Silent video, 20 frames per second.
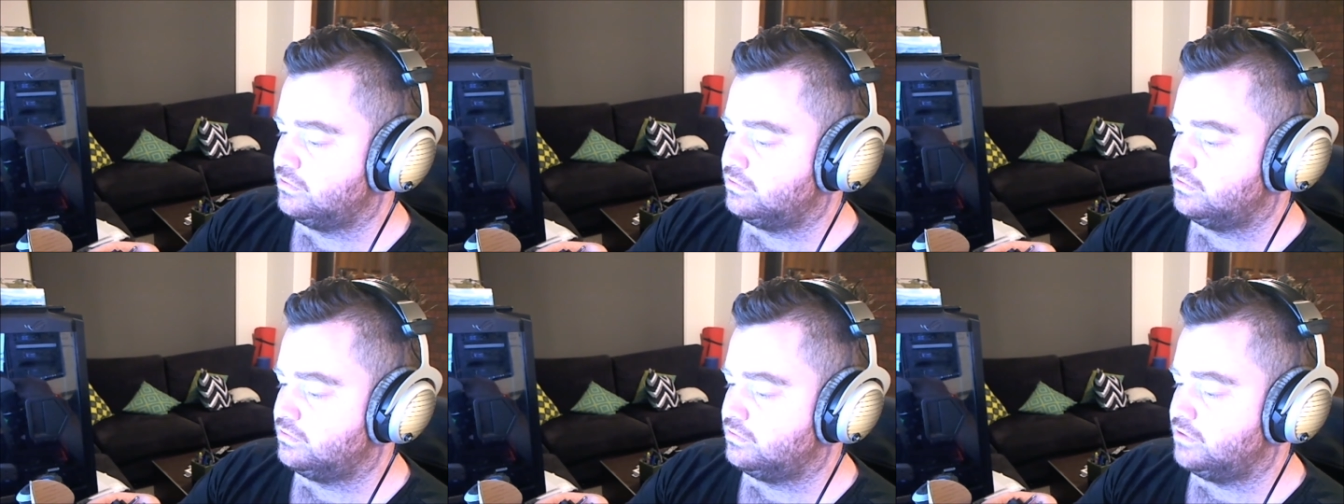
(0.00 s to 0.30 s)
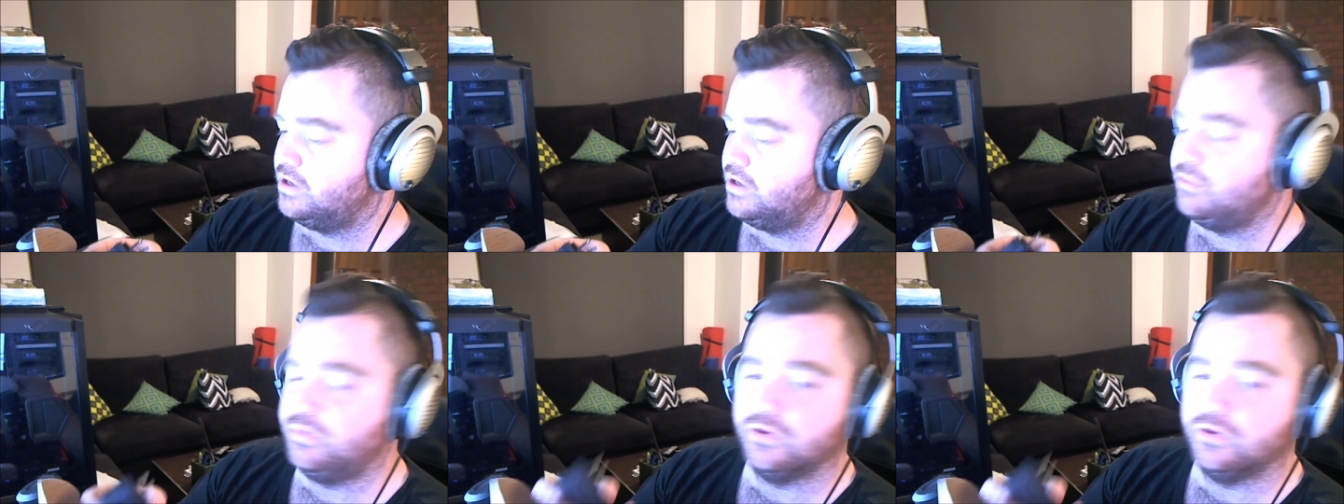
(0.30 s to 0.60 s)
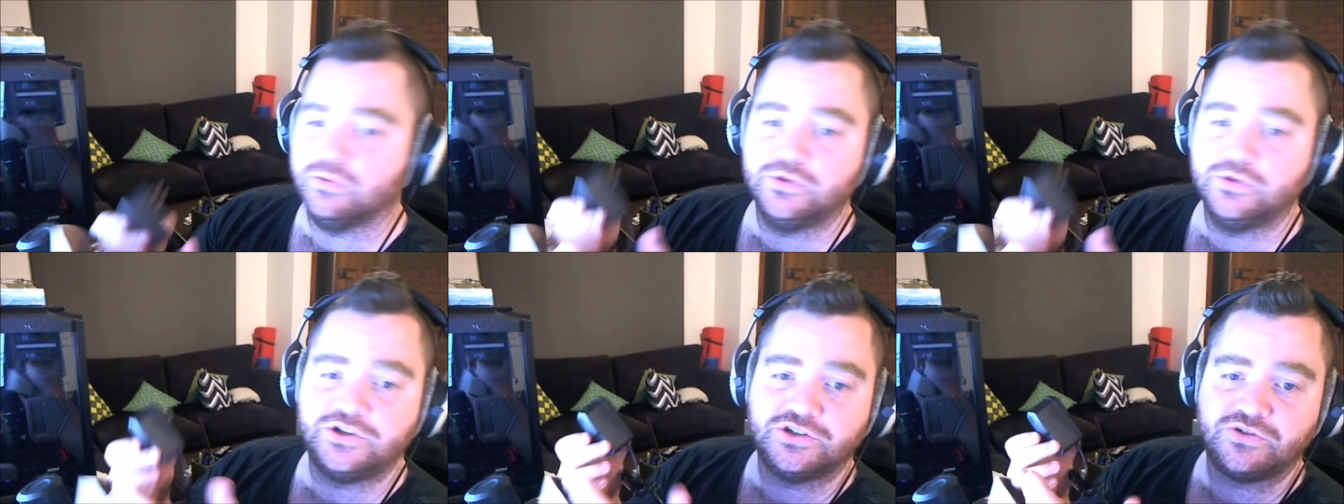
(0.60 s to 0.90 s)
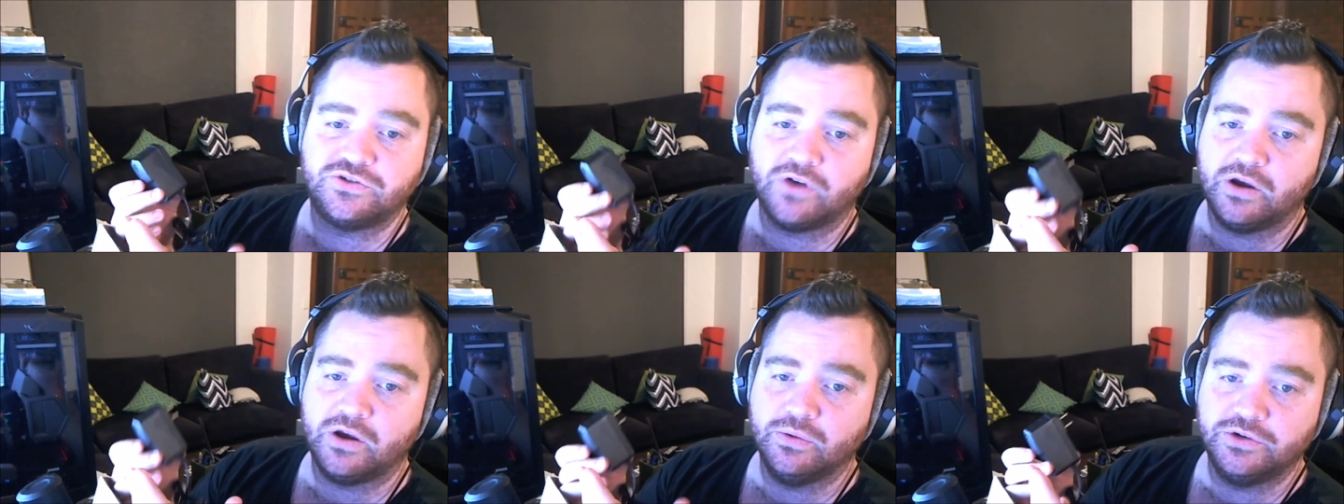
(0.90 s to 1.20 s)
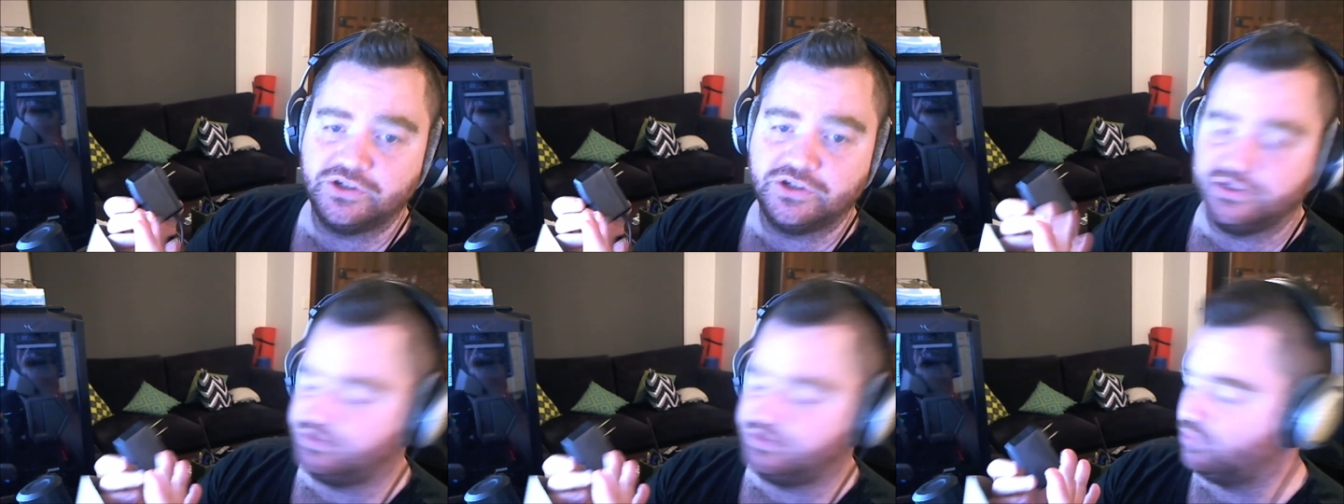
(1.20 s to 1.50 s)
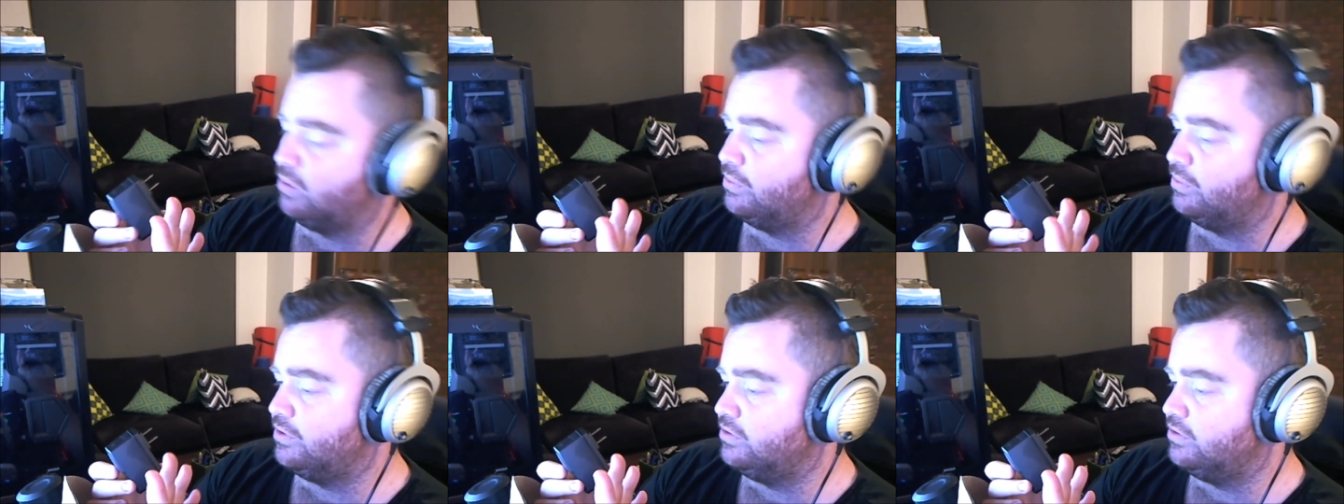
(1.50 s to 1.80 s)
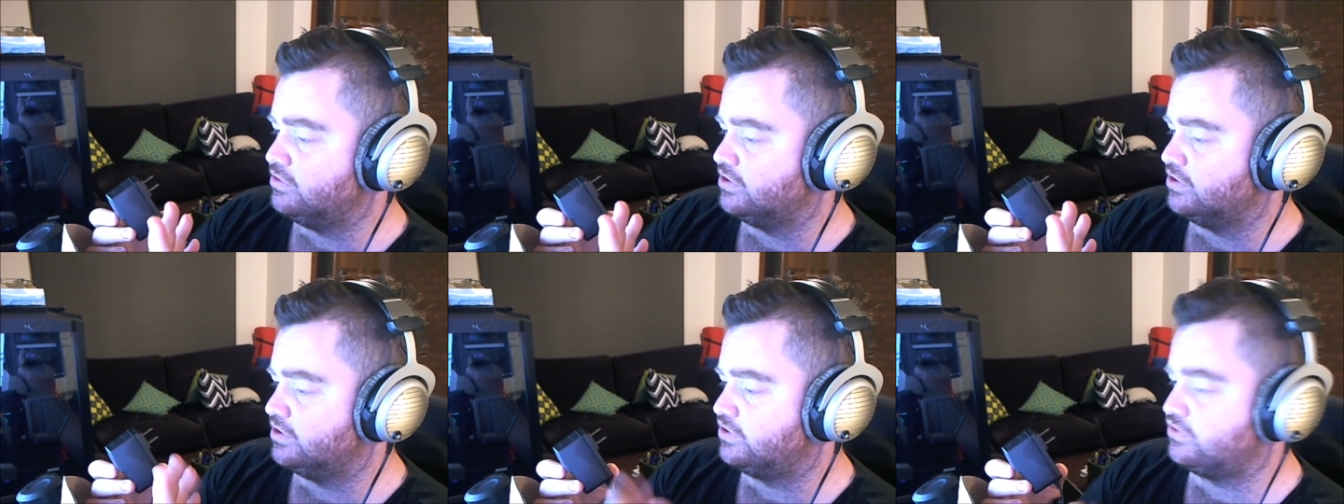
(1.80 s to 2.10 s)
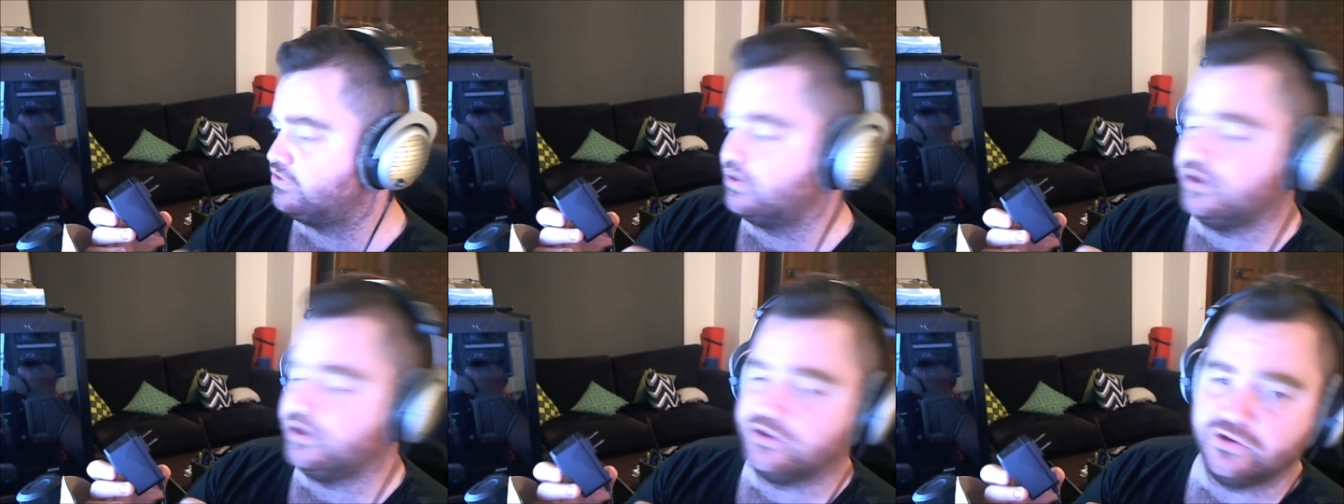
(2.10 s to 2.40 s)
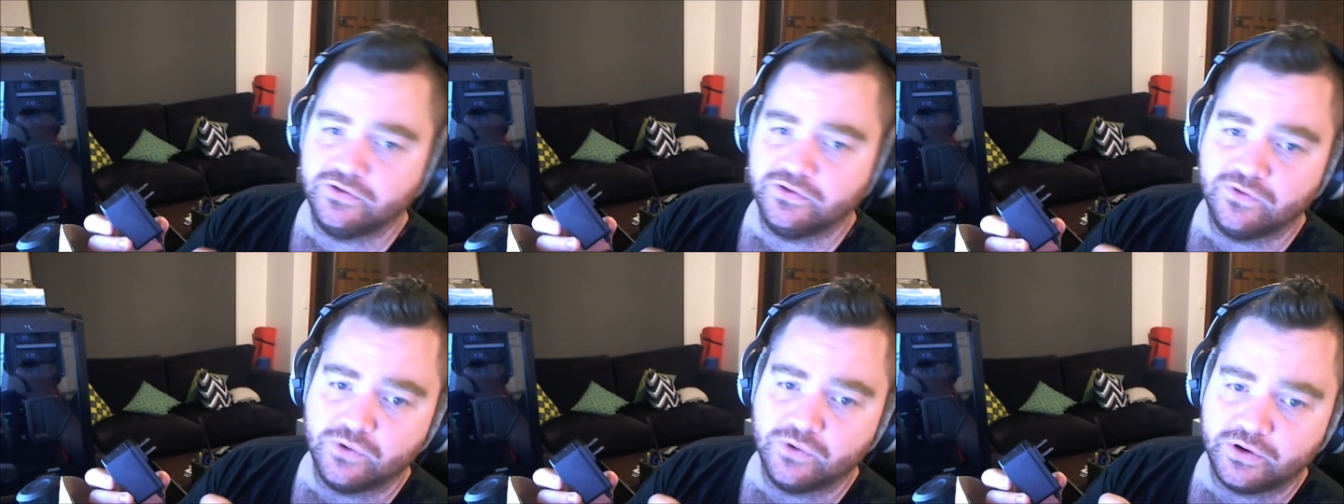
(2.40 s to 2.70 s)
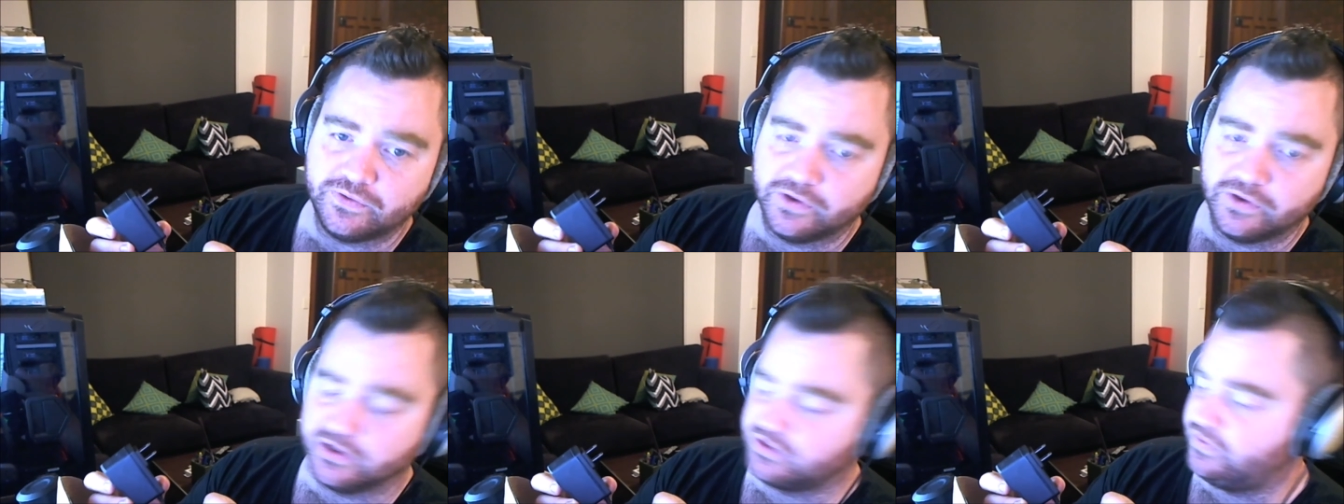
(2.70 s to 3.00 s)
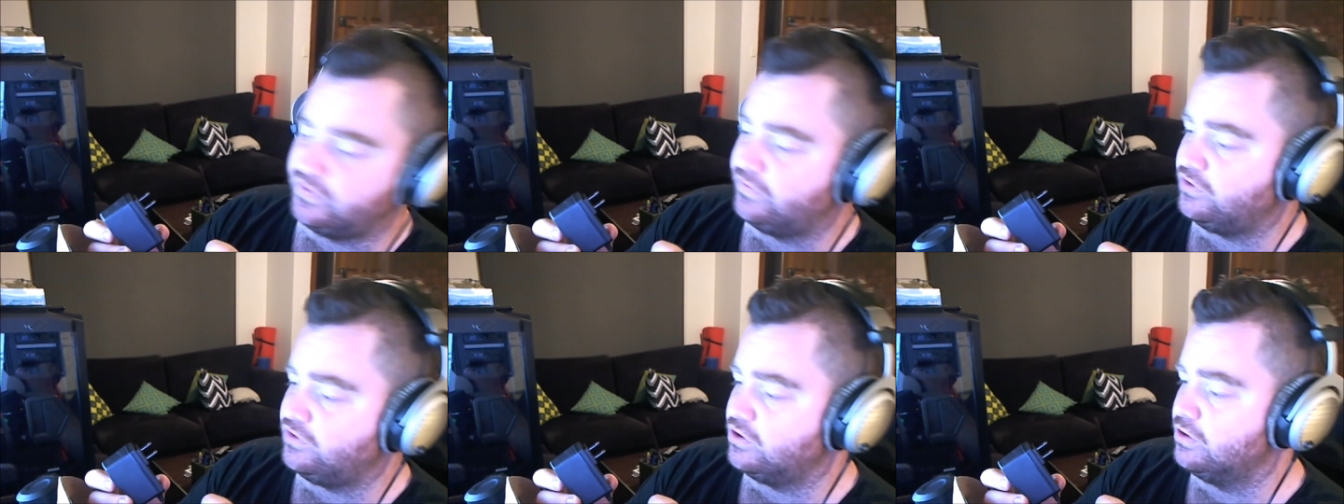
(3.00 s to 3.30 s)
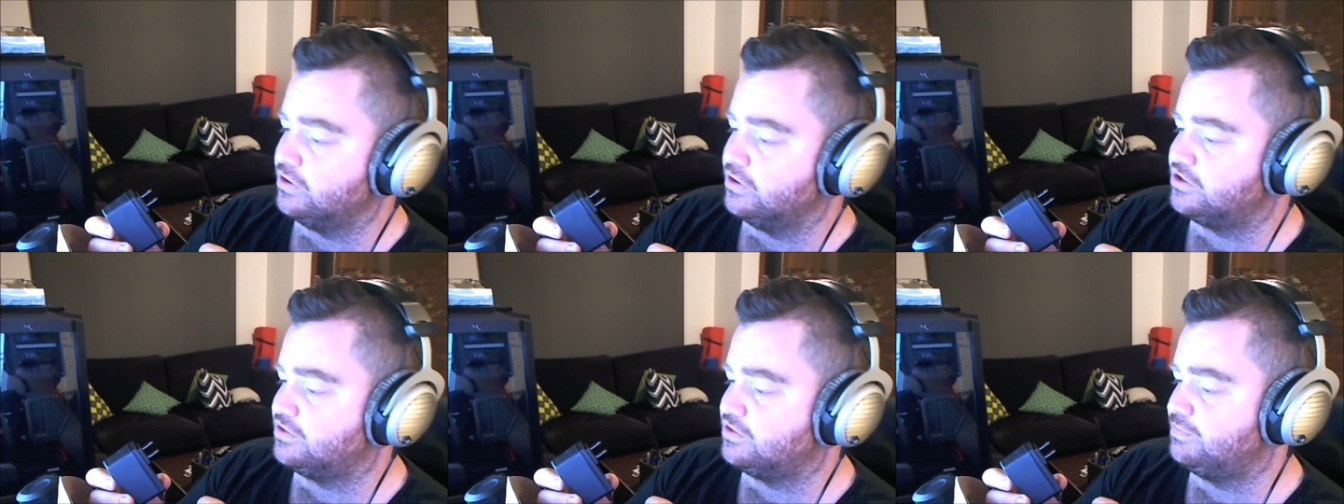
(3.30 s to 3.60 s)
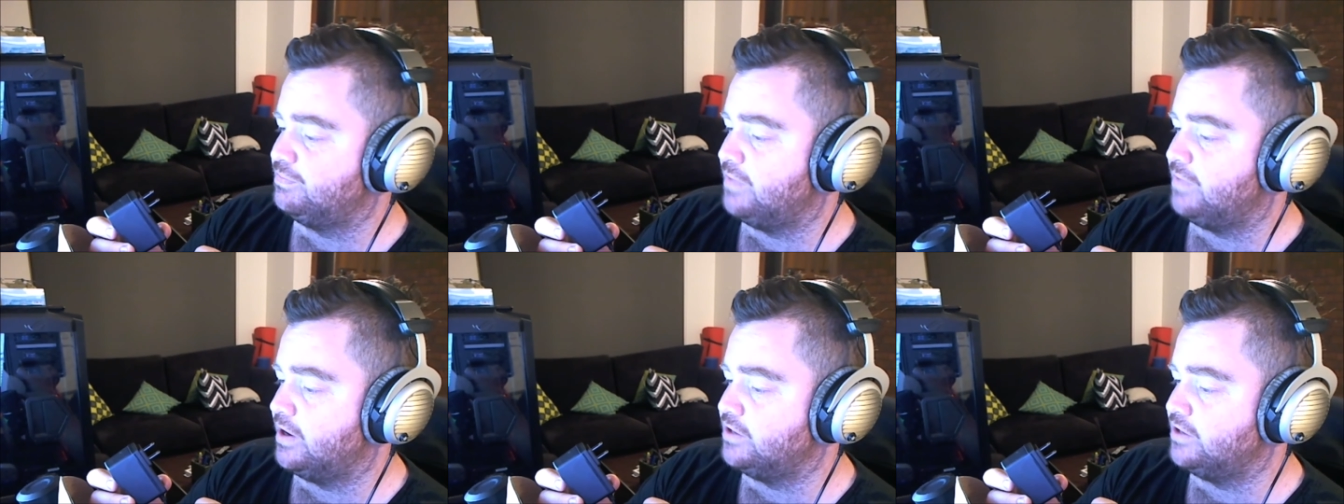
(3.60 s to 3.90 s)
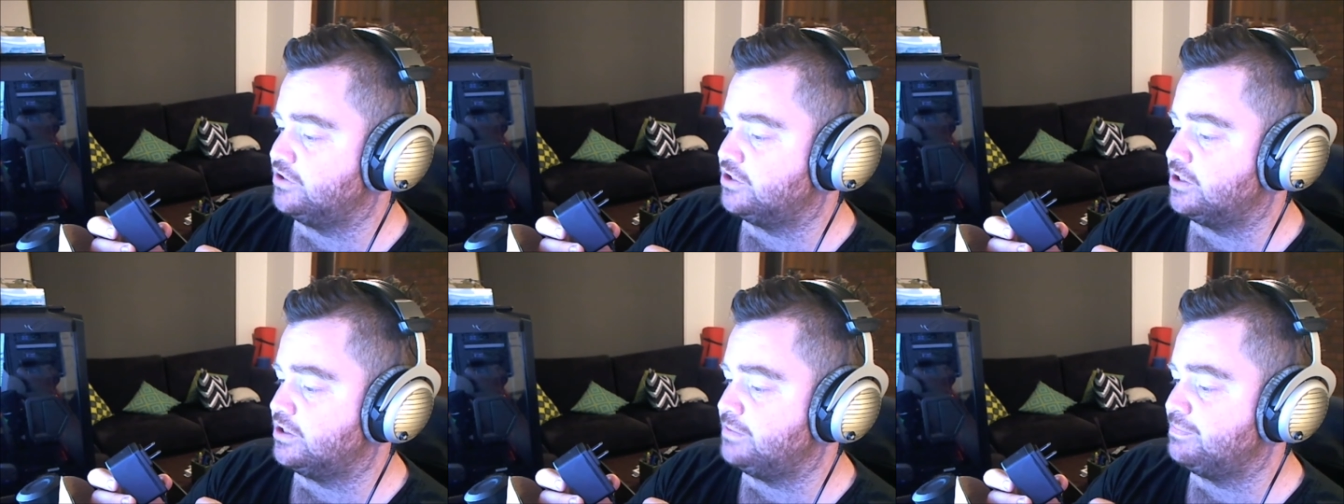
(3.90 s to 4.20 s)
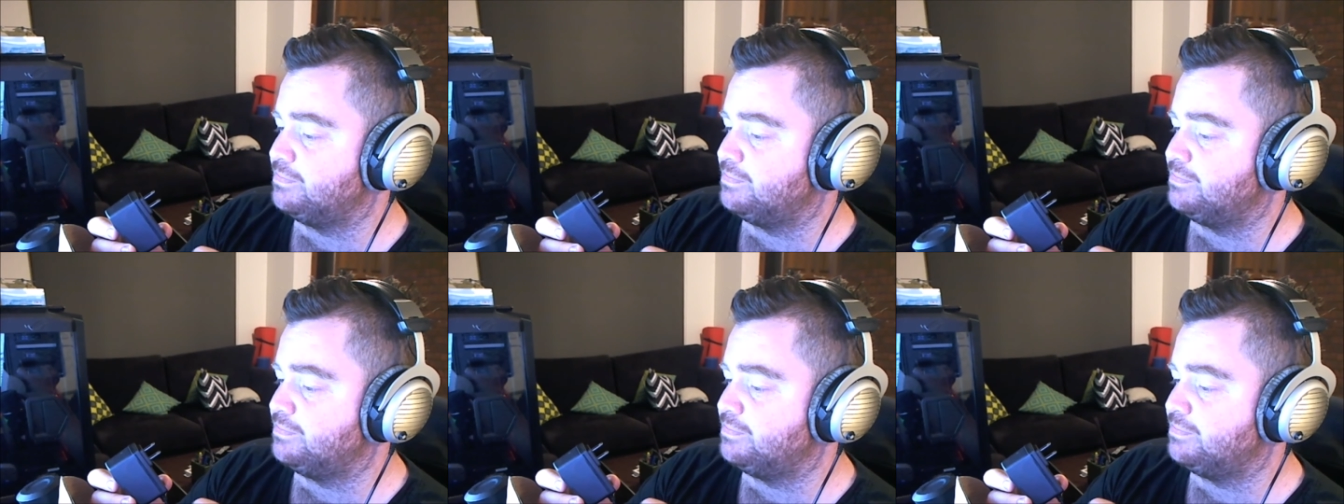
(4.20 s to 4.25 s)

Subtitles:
input, which is great, which is what we use in Australia, 240 volts, 50 hertz AC.